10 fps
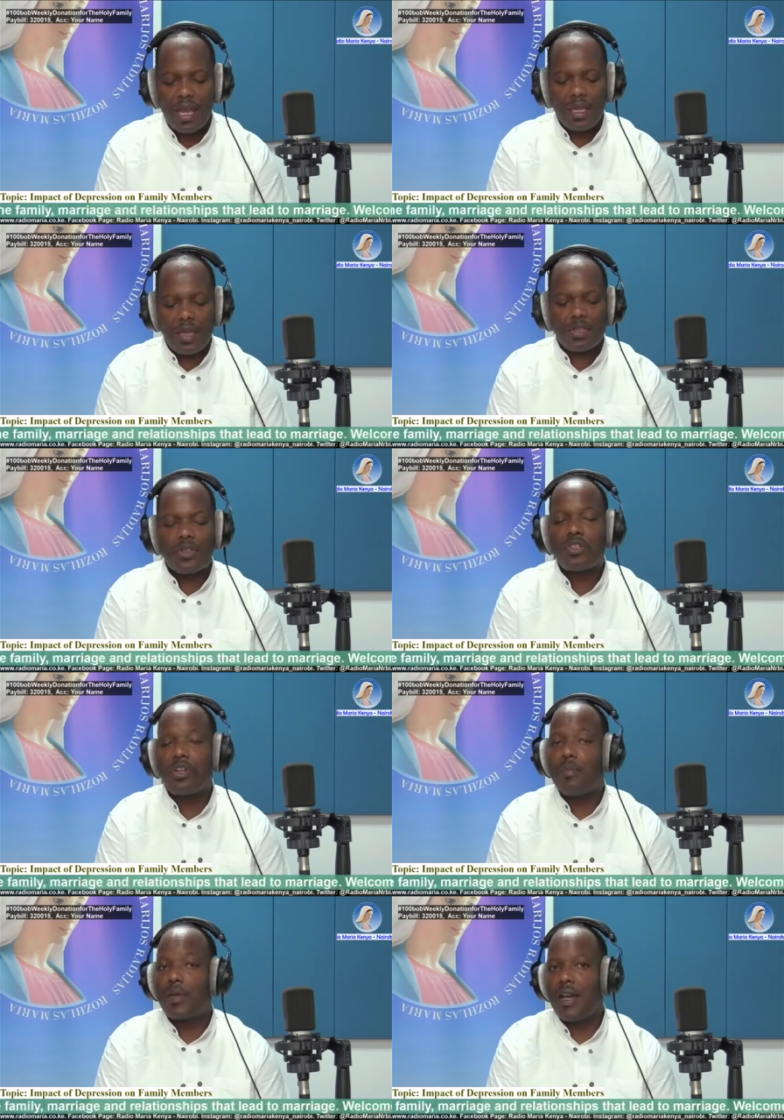They also
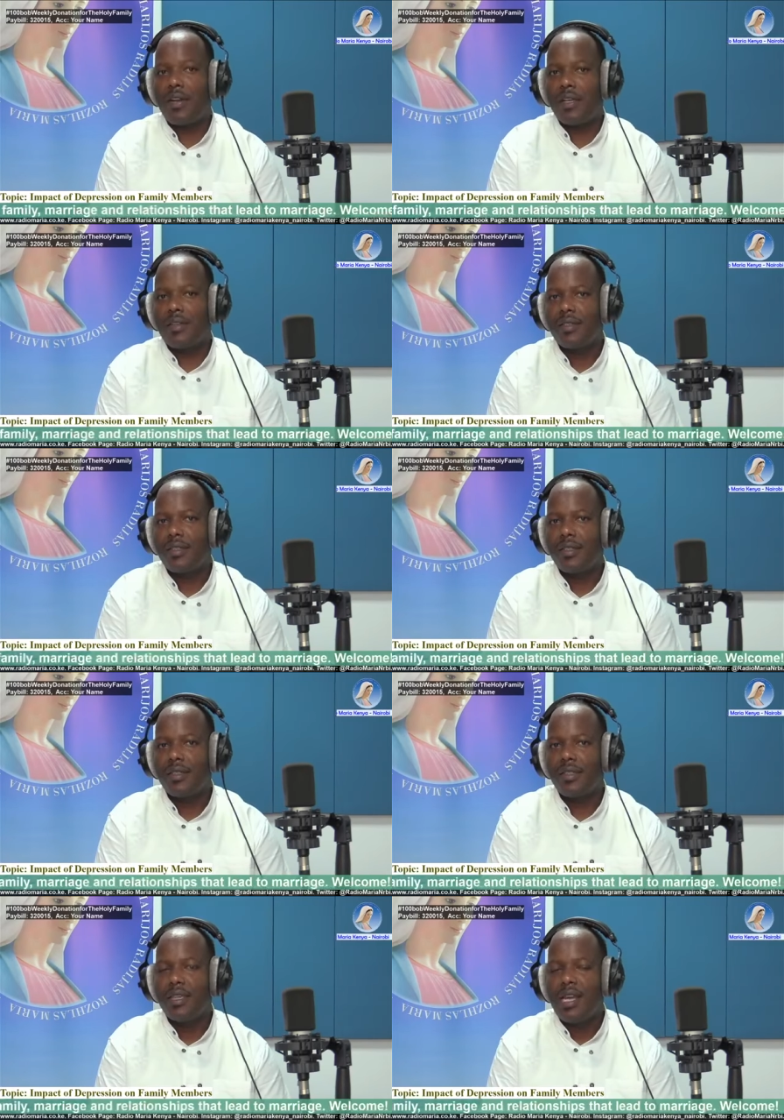stop caring
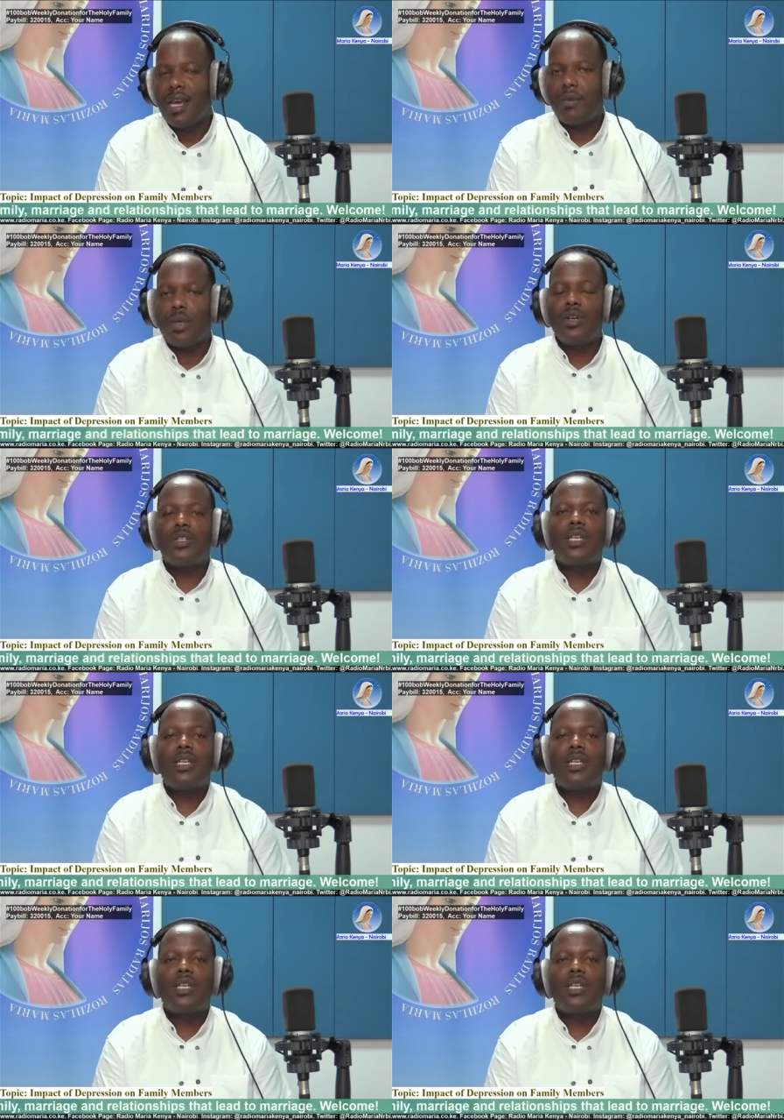because